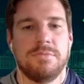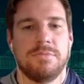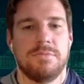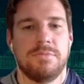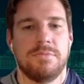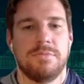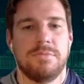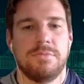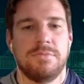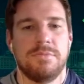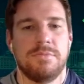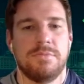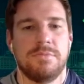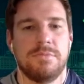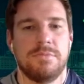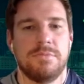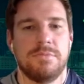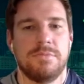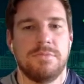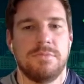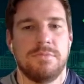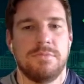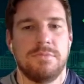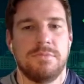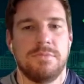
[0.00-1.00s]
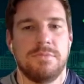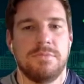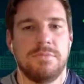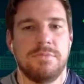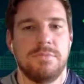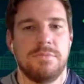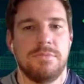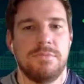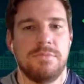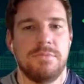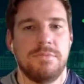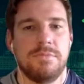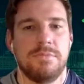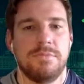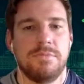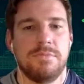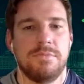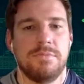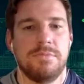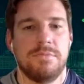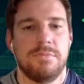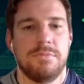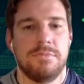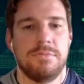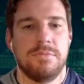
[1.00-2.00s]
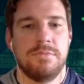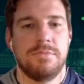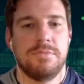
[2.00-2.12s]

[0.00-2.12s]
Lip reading: The person shown says nothing.